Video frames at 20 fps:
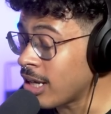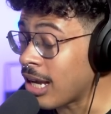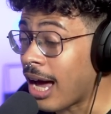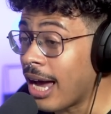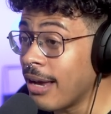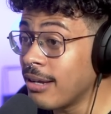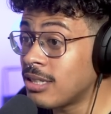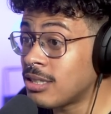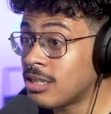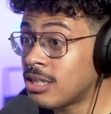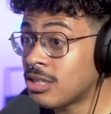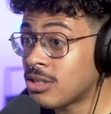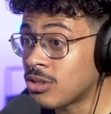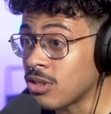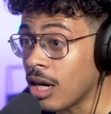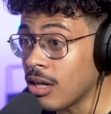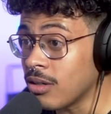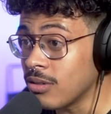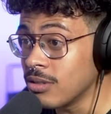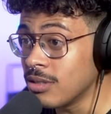good. I
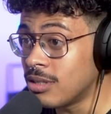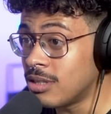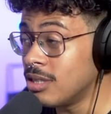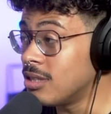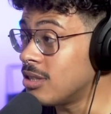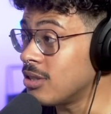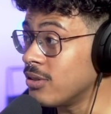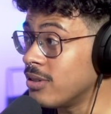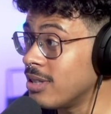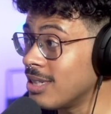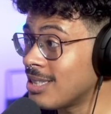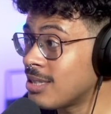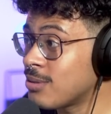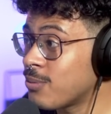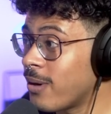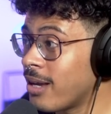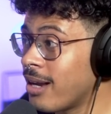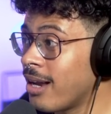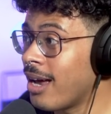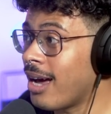struggled to do this
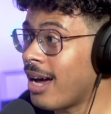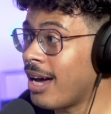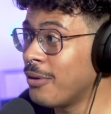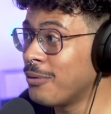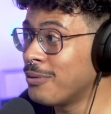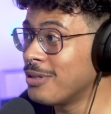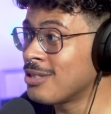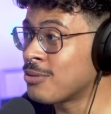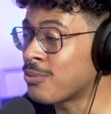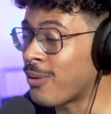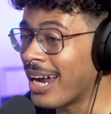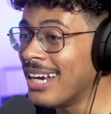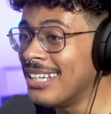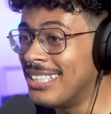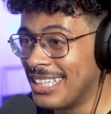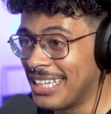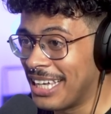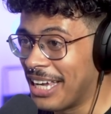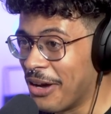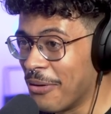when I was
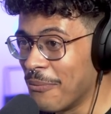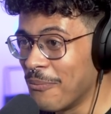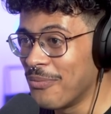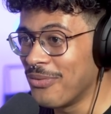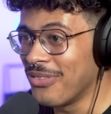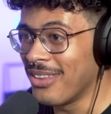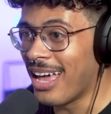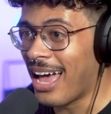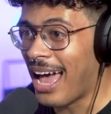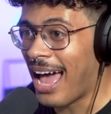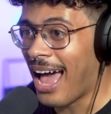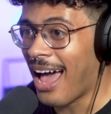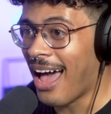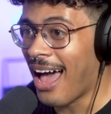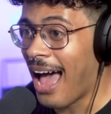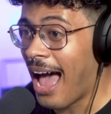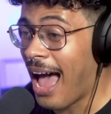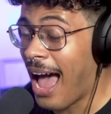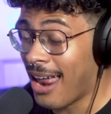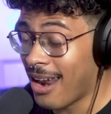writing it.
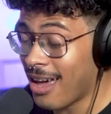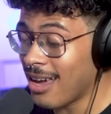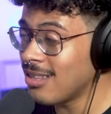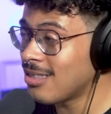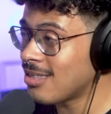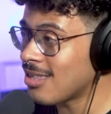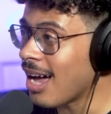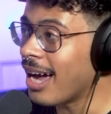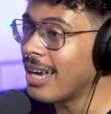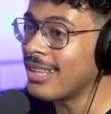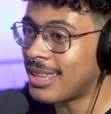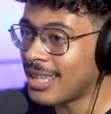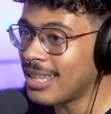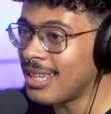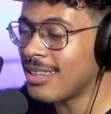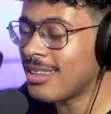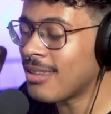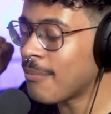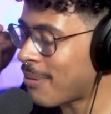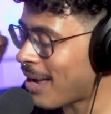Okay. And I I
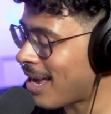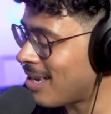did it the